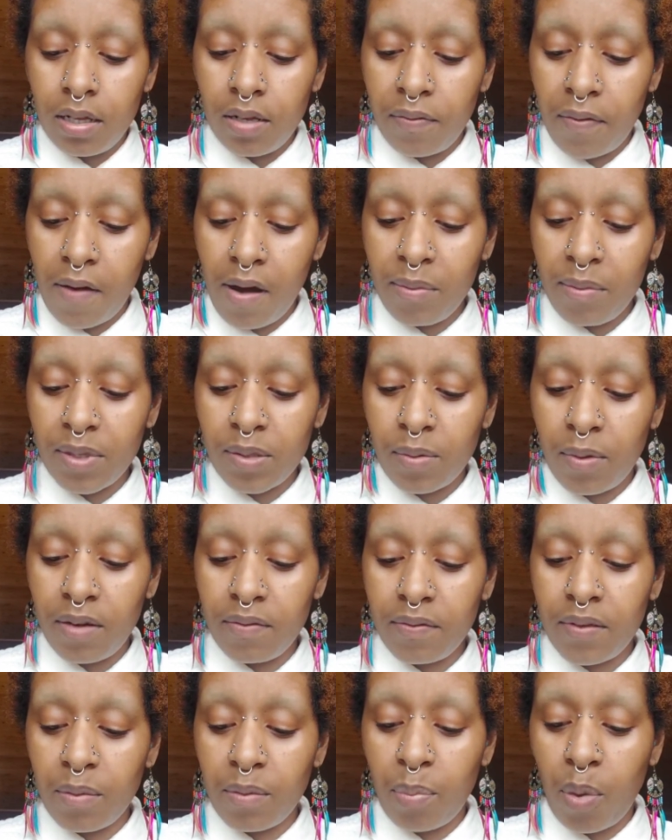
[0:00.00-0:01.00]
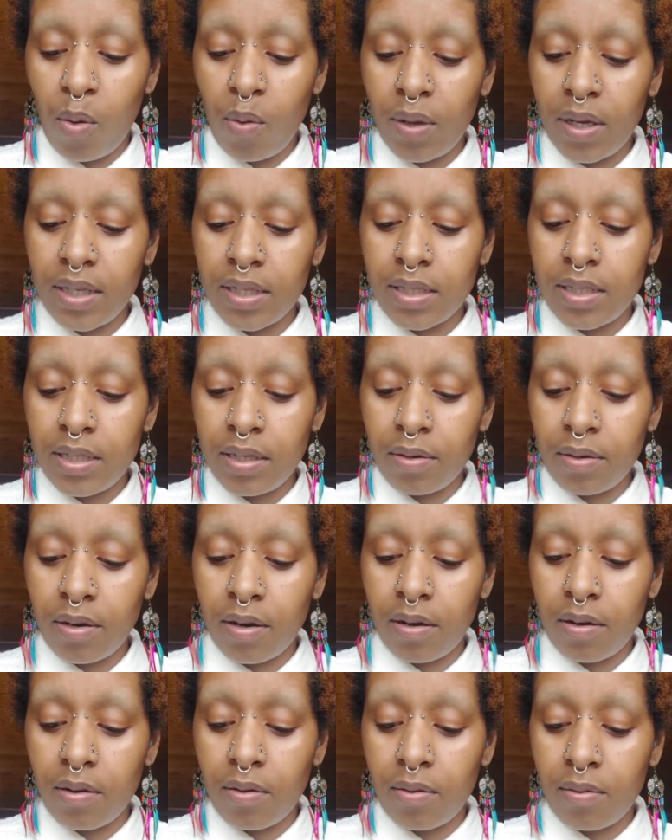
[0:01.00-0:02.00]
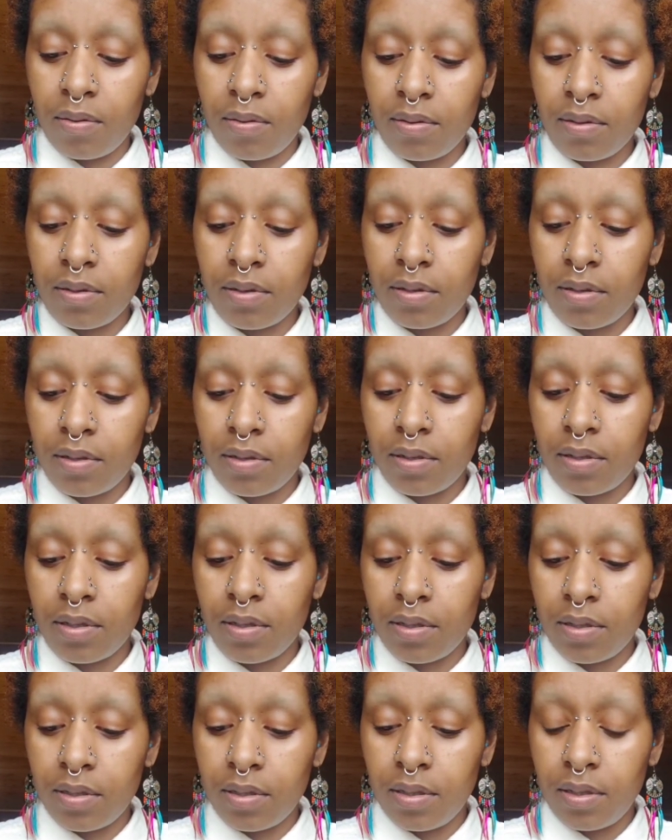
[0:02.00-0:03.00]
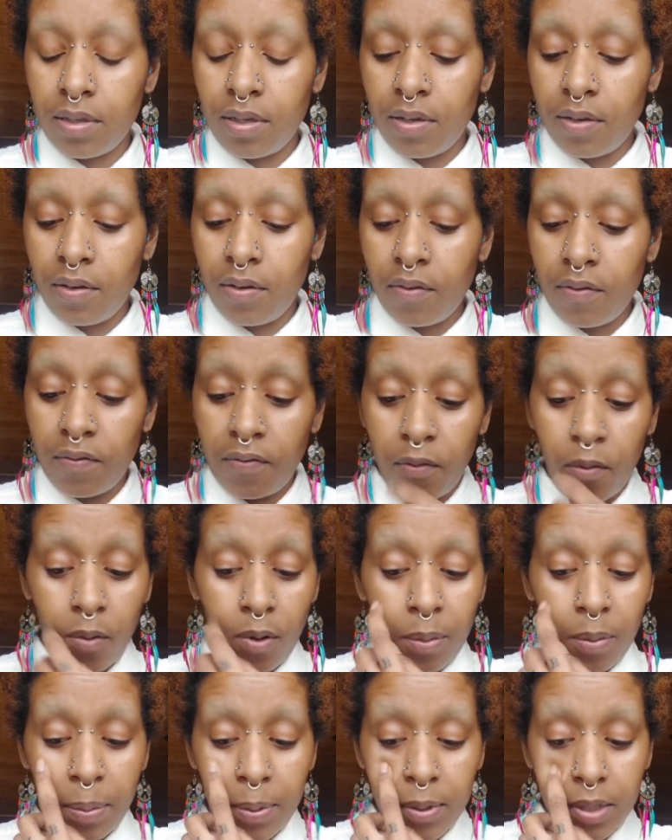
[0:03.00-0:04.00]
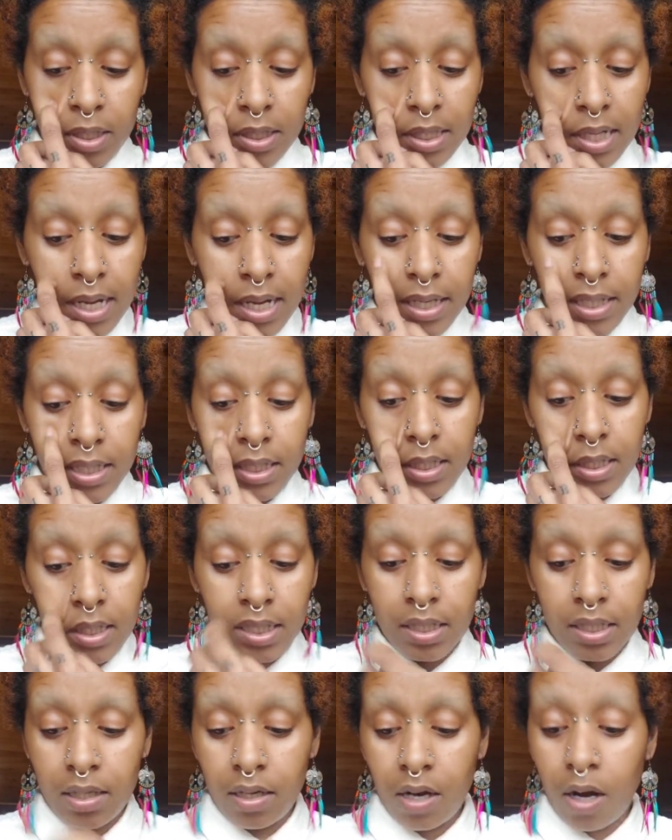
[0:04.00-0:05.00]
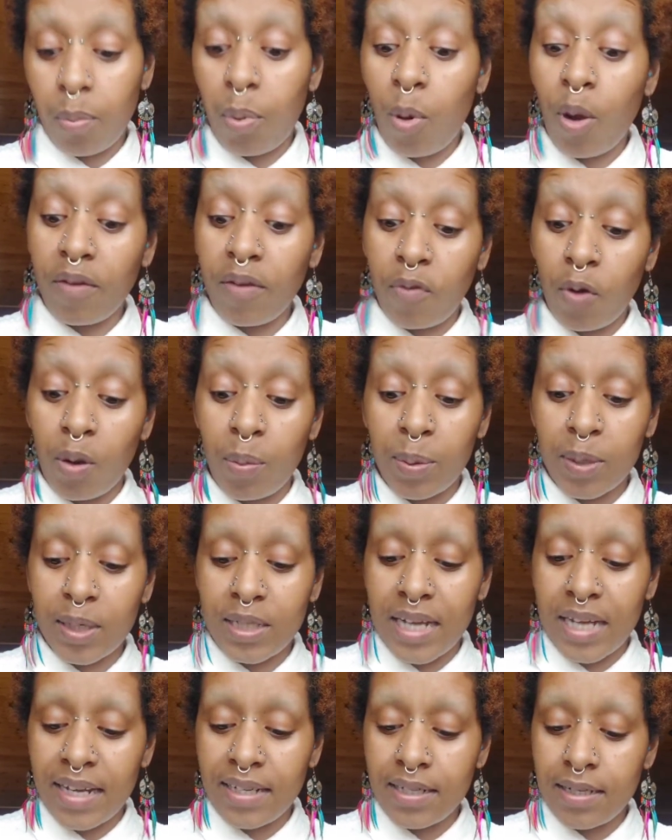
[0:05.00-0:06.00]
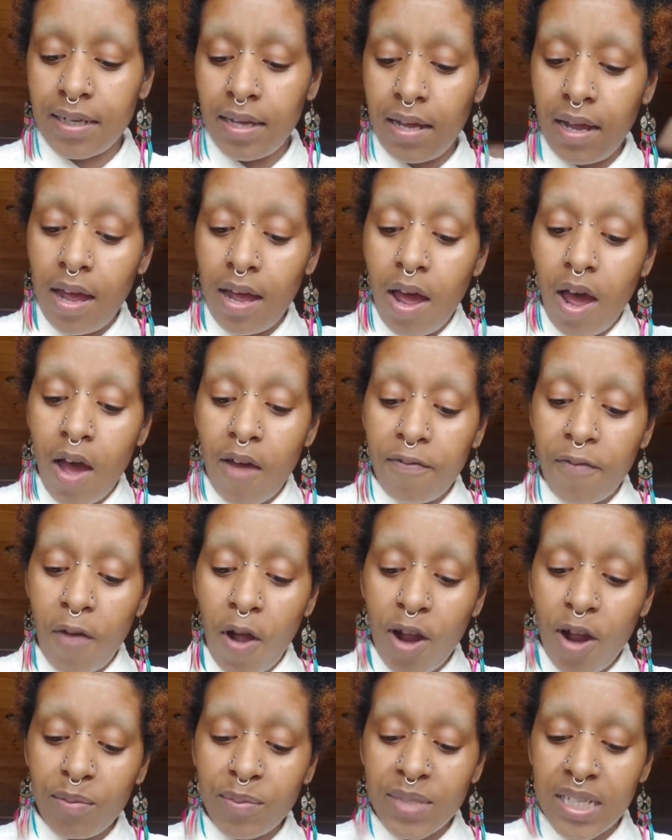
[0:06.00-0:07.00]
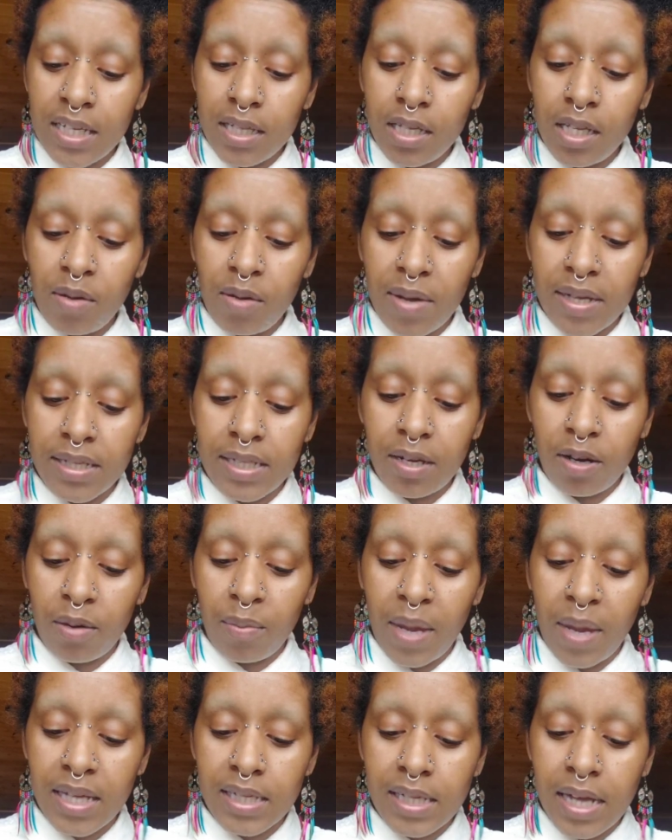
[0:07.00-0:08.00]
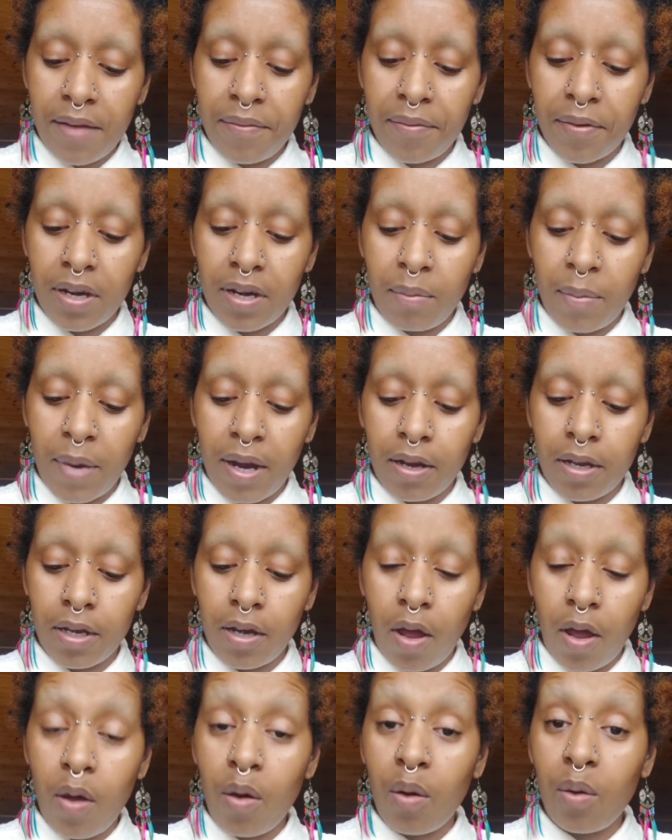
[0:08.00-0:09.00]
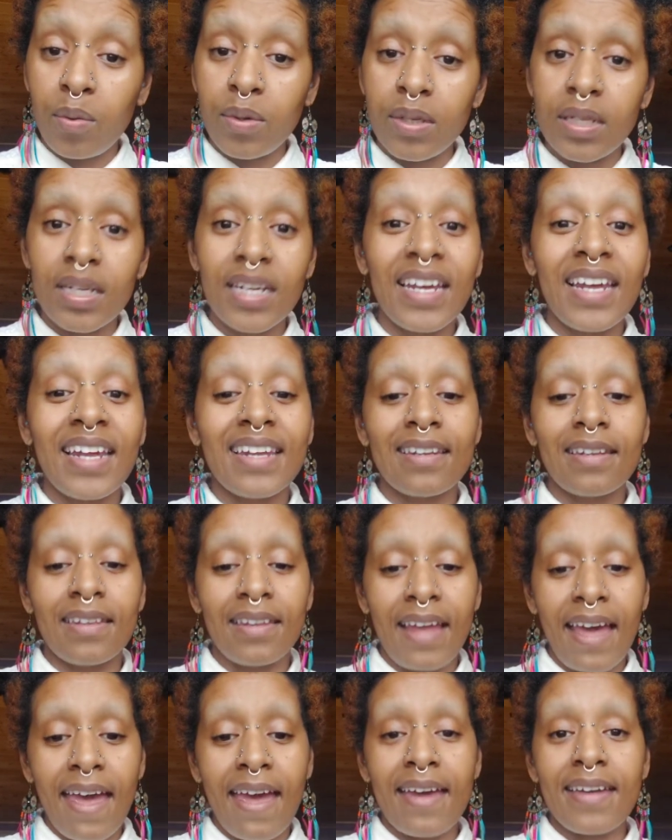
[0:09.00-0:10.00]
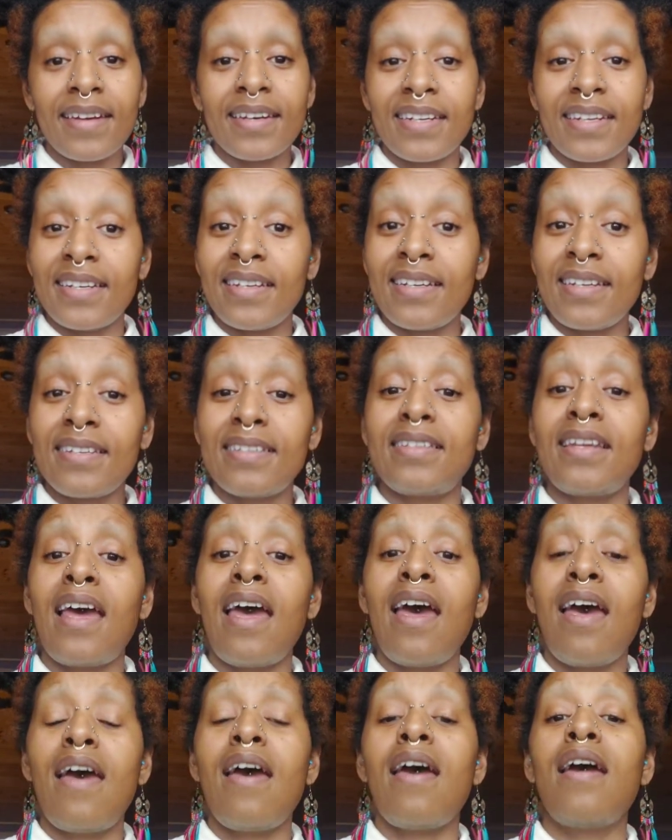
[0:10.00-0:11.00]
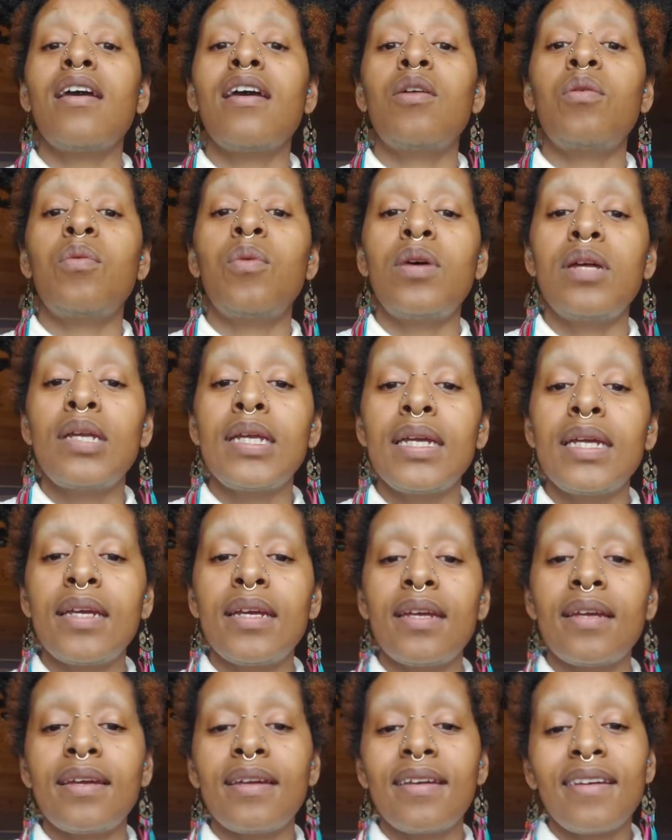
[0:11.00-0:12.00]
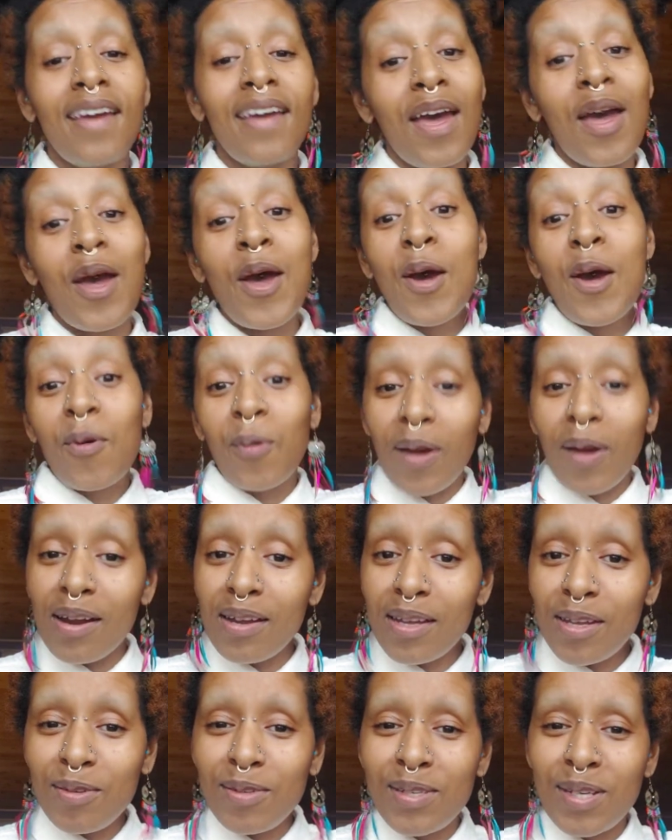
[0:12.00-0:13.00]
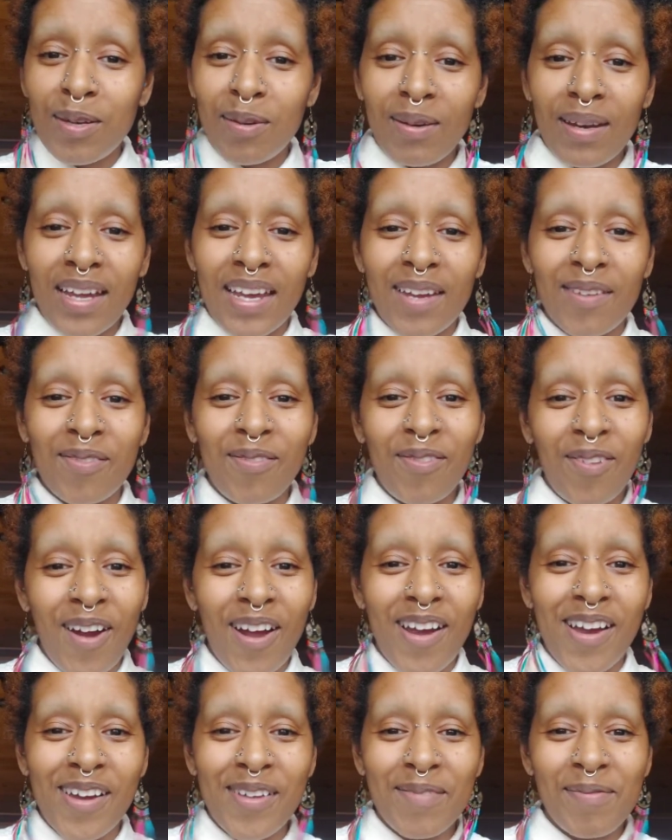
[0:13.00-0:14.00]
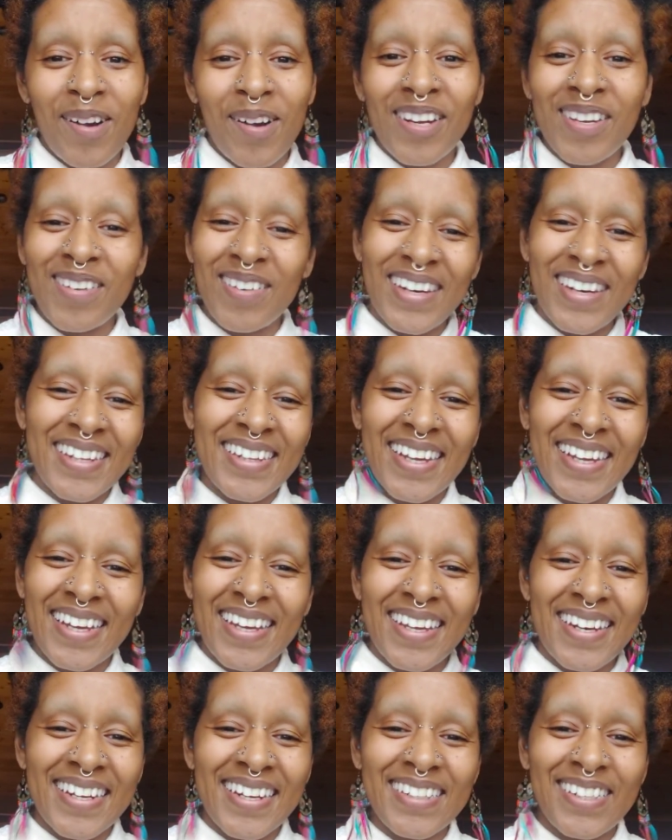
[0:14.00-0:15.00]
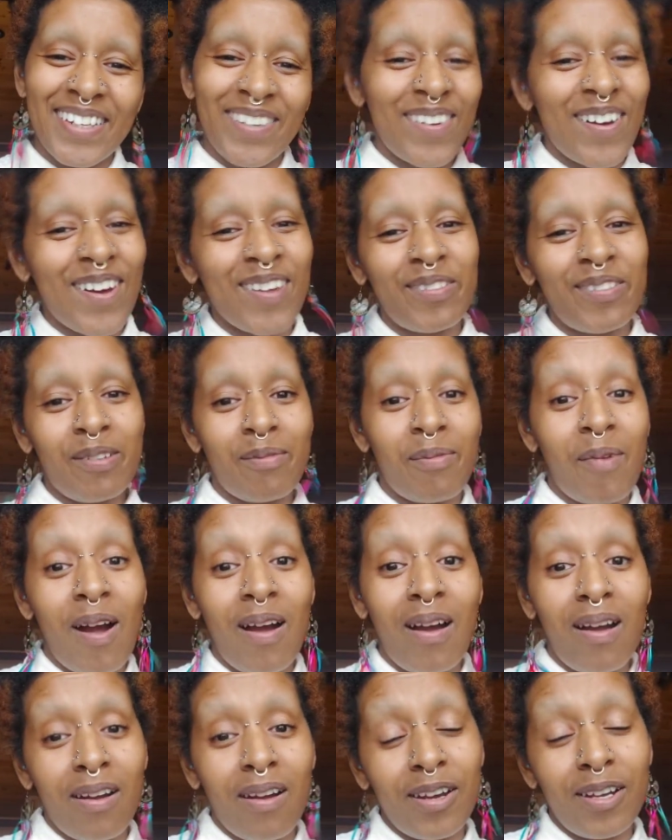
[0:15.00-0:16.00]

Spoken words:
The farm is one of the 0.4% of farms in the U.S. that remains African American owned. Land is equity. Where are you tuning in from? Are you in Indochina, so-called Vermont?